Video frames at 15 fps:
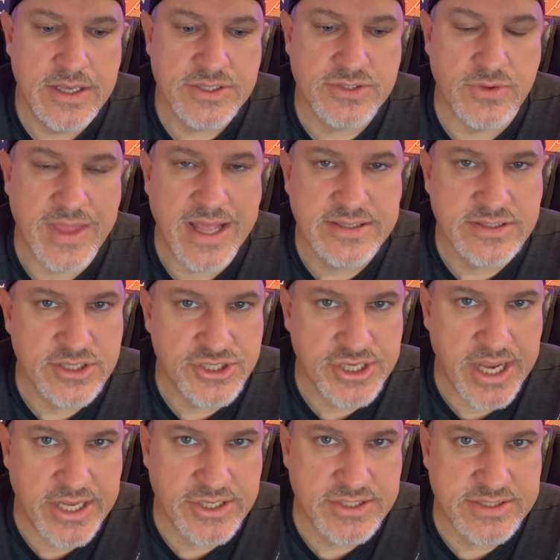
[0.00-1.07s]
So that's the
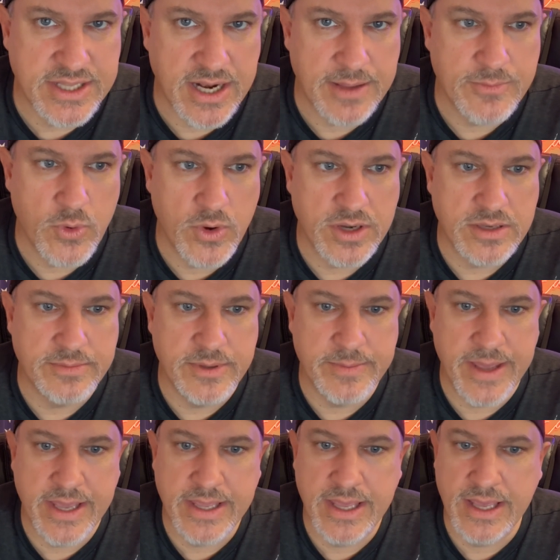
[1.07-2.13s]
changes that I'm going to be
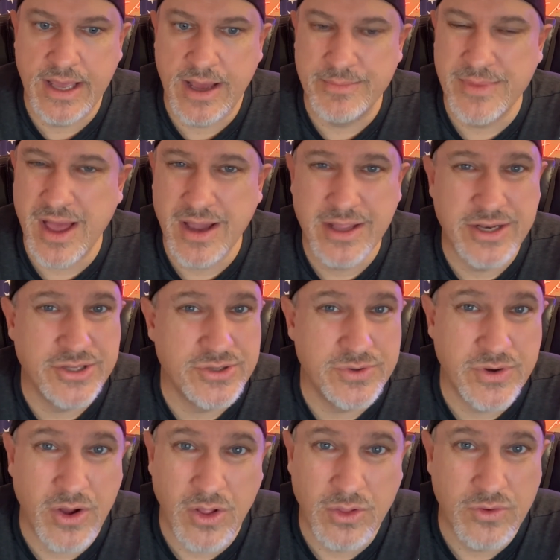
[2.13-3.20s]
making. I'm not going to do
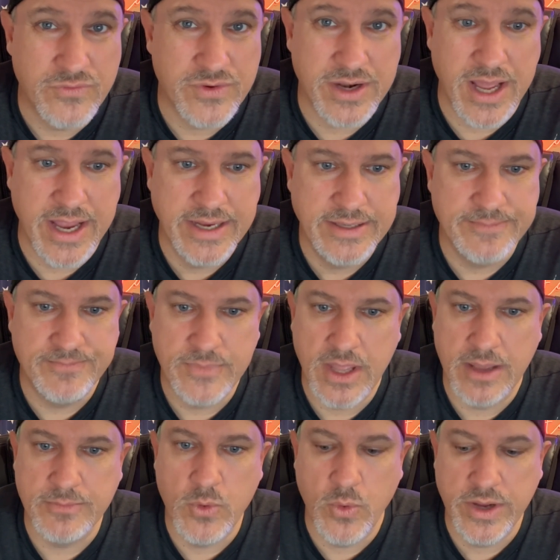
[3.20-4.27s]
it all overnight.
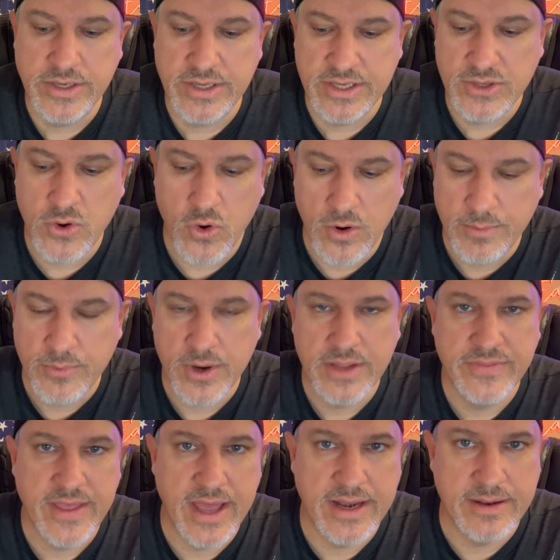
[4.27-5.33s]
I'm going to
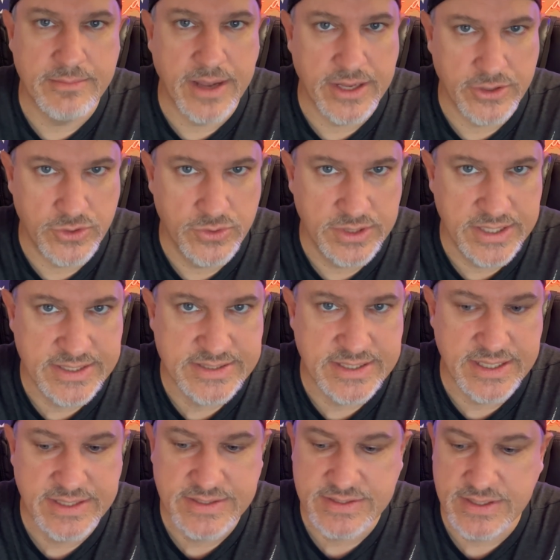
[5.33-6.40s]
incorporate that in my new
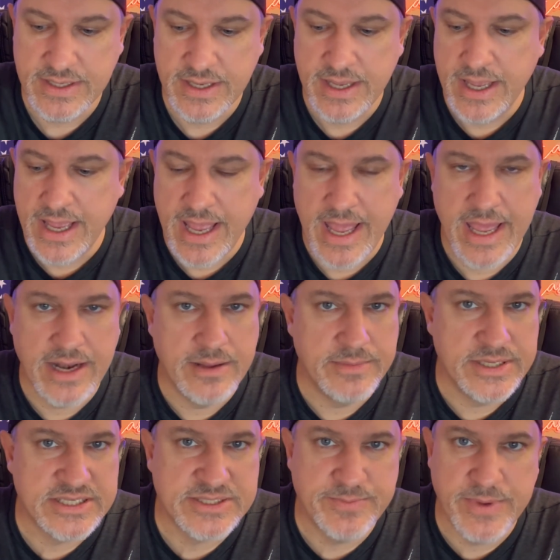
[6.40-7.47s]
listings and I'm
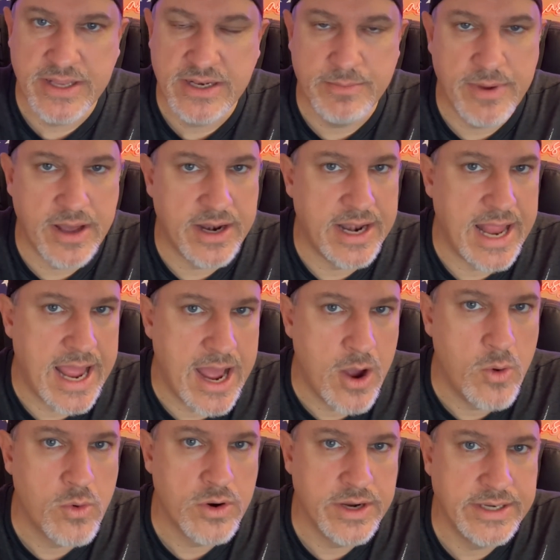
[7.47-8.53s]
going to spend about an
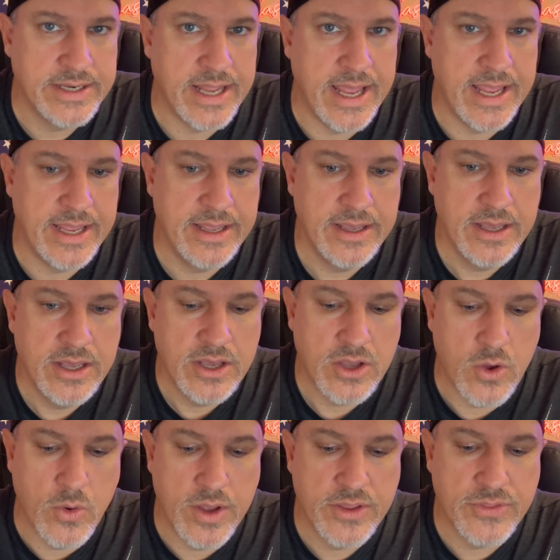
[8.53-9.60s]
hour a day
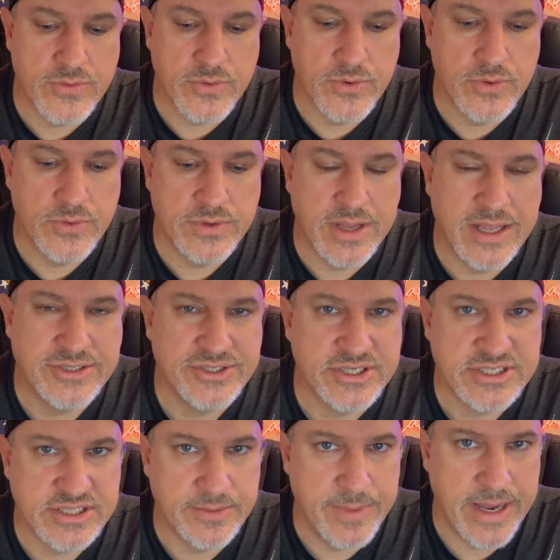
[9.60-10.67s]
going through not
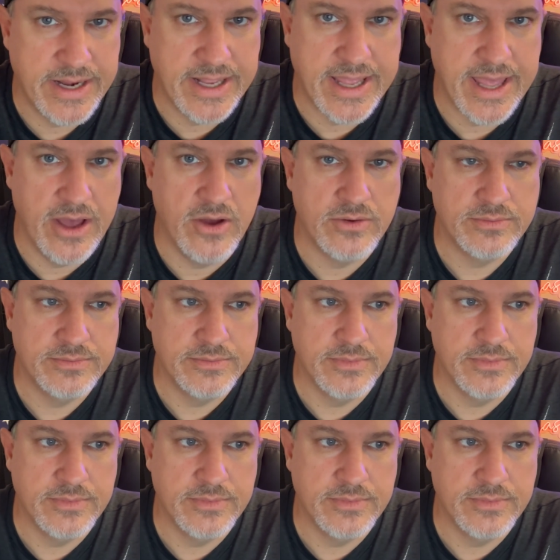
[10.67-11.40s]
just the main account